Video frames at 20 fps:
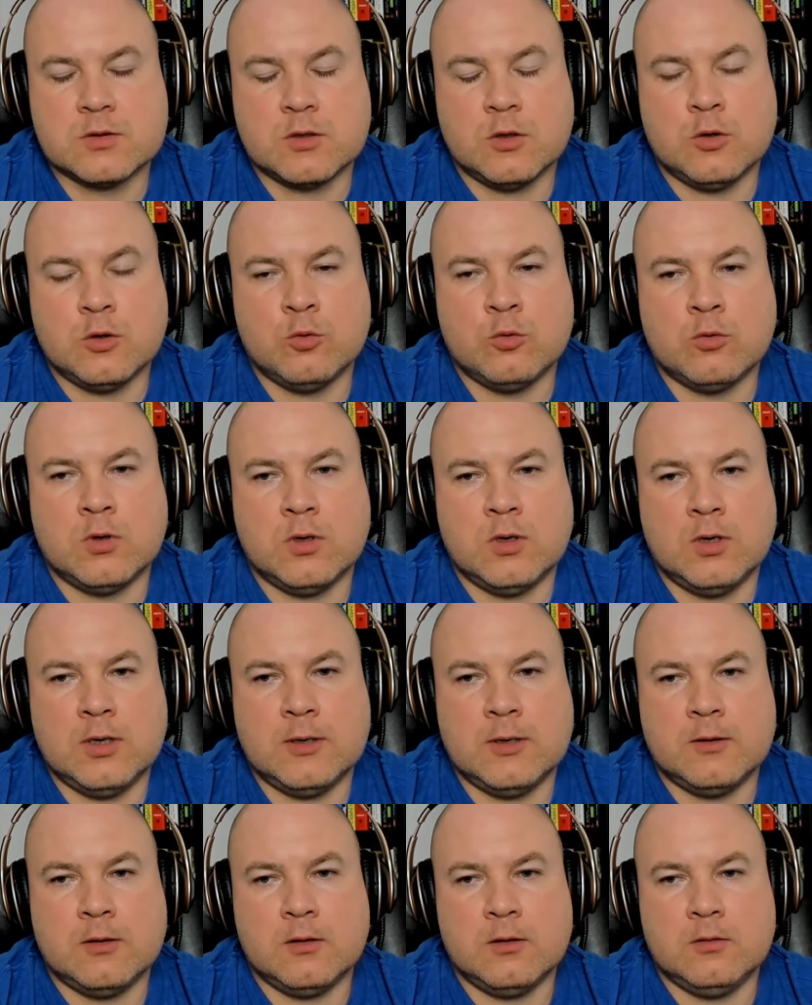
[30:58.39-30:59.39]
So
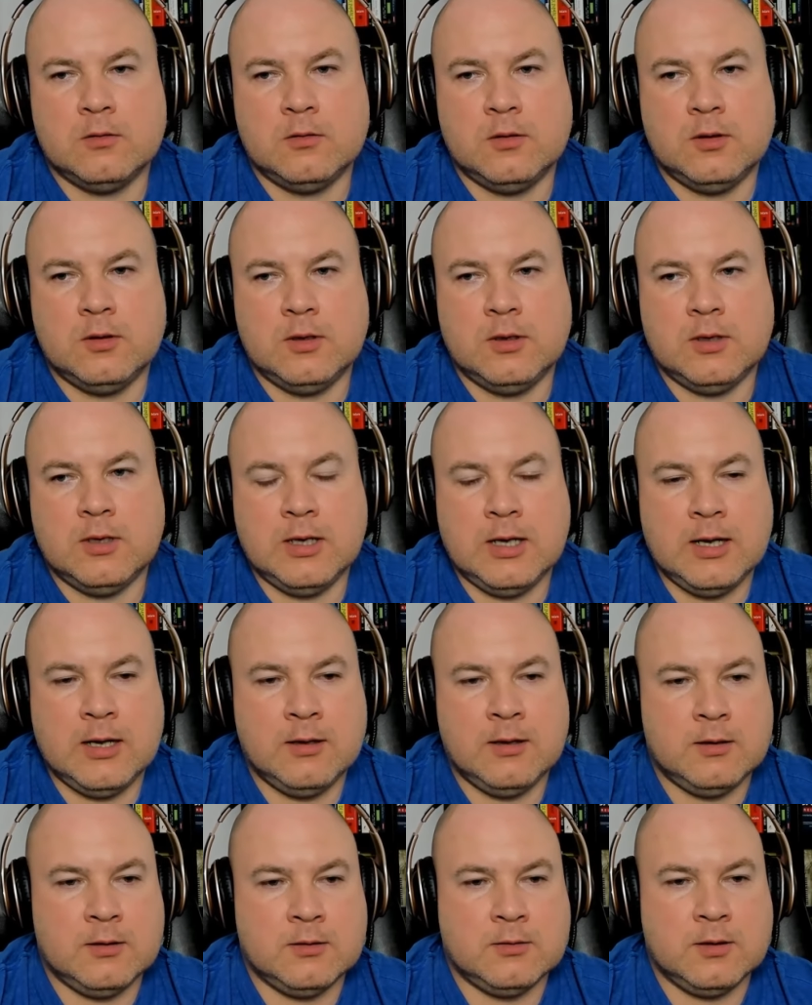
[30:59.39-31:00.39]

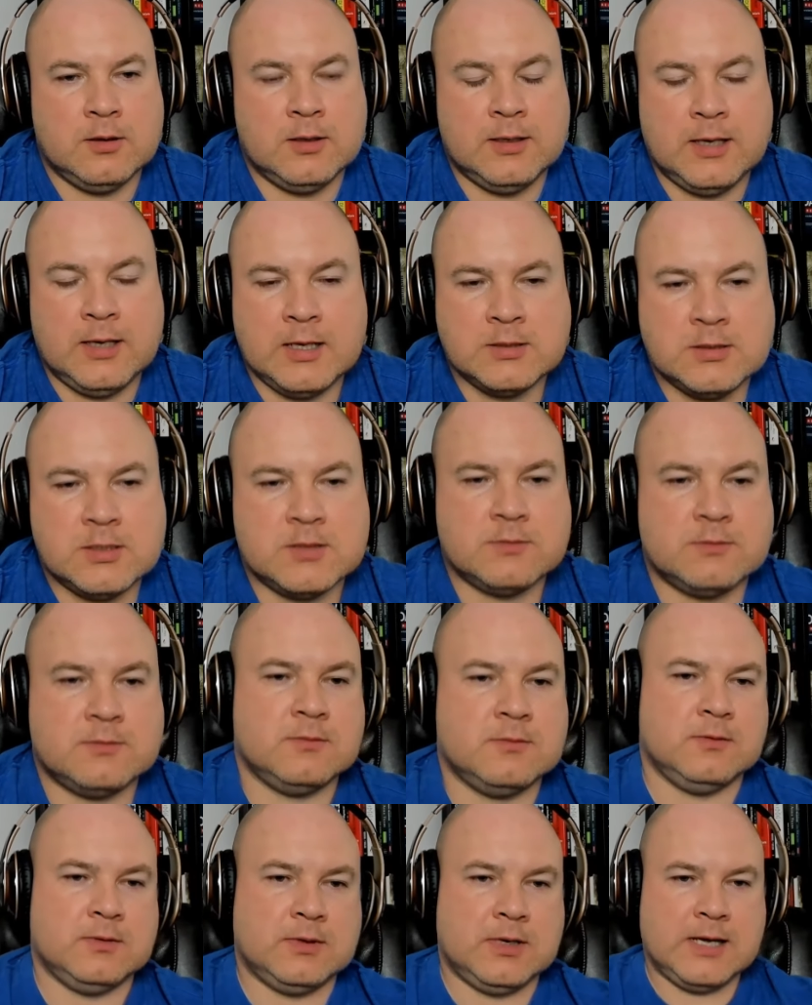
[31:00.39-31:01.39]
I just
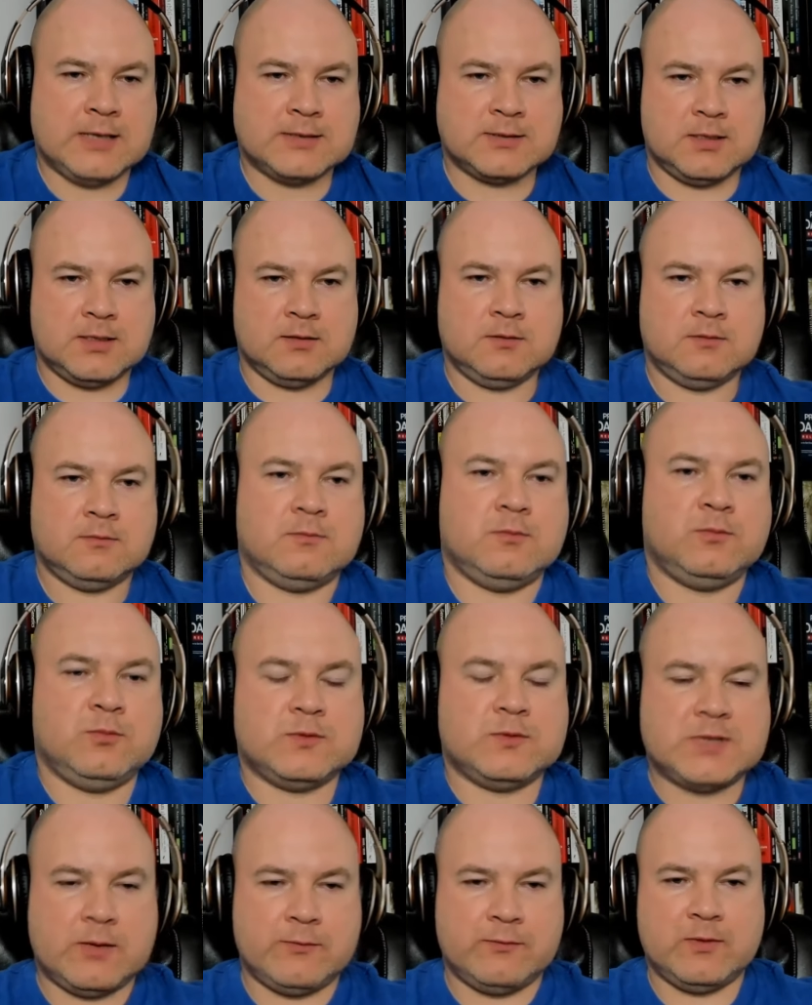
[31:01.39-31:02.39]
asking
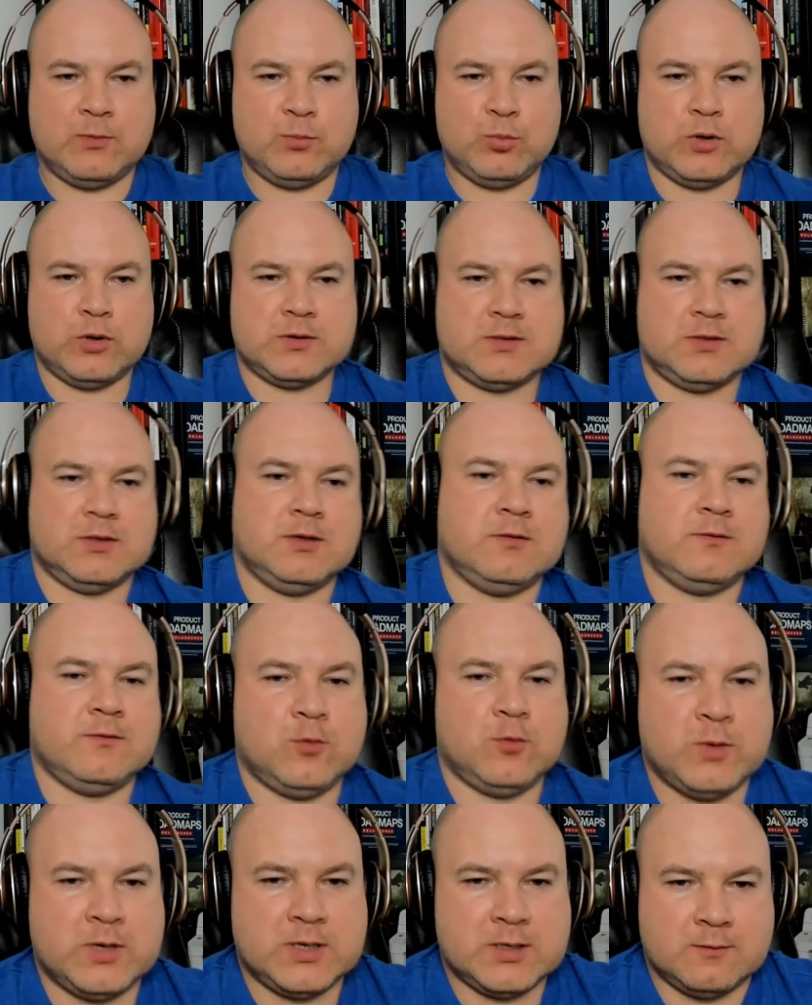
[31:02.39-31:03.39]
something personal
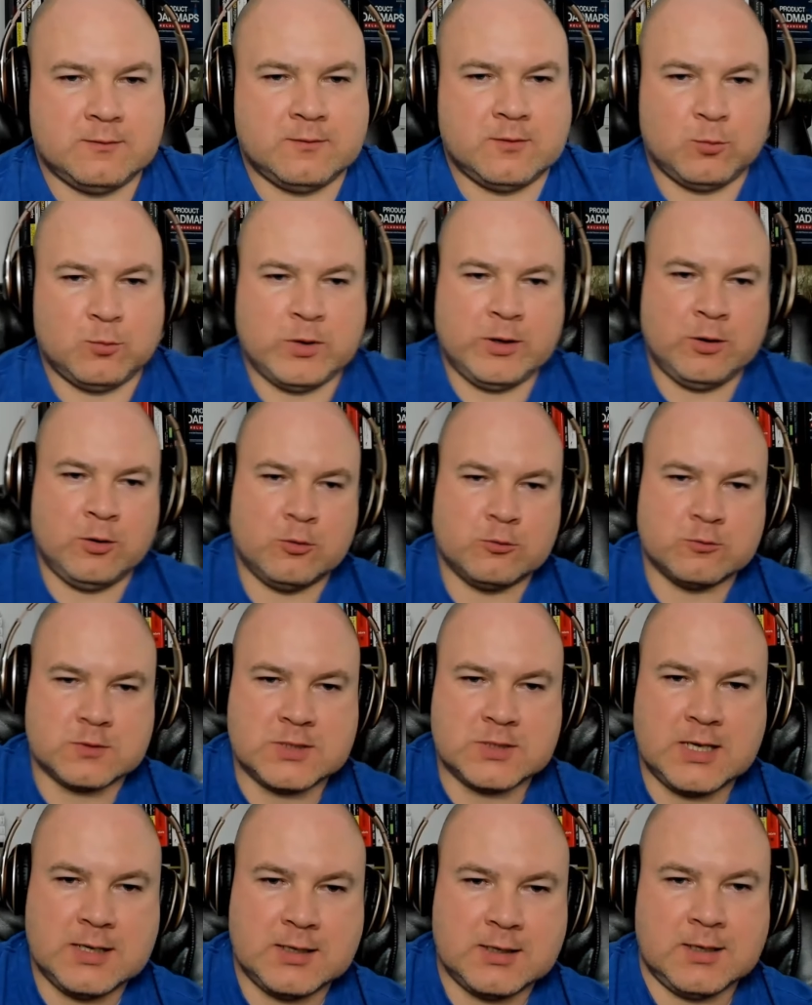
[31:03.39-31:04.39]
for my
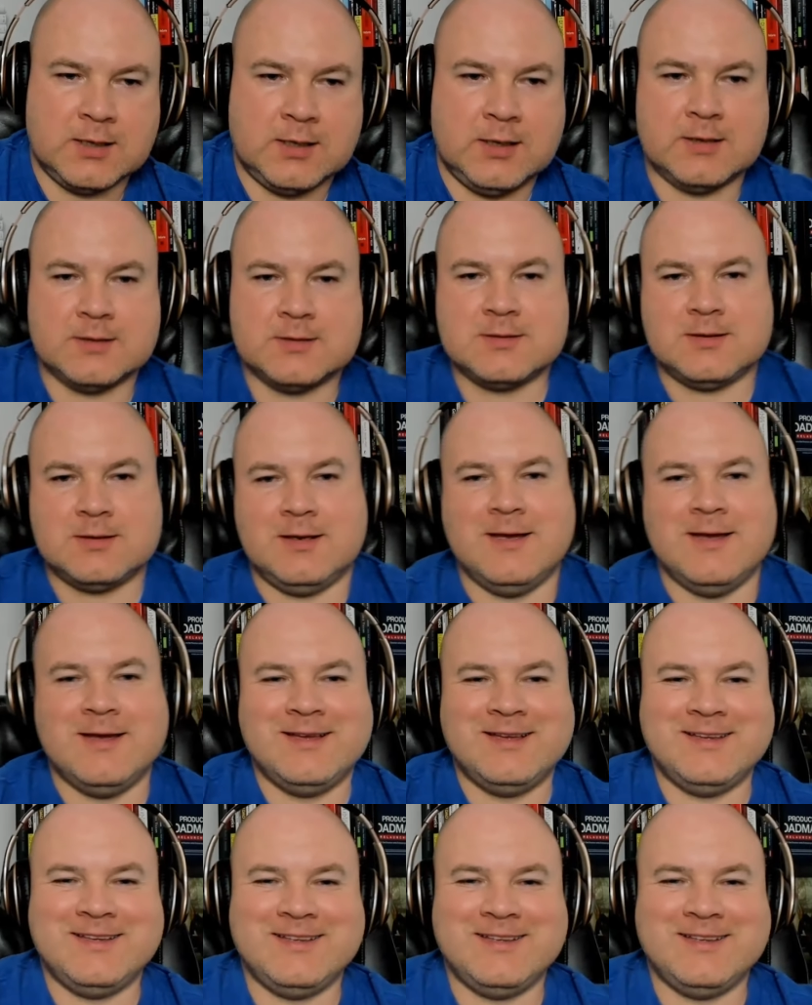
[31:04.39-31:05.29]
own sake, I guess.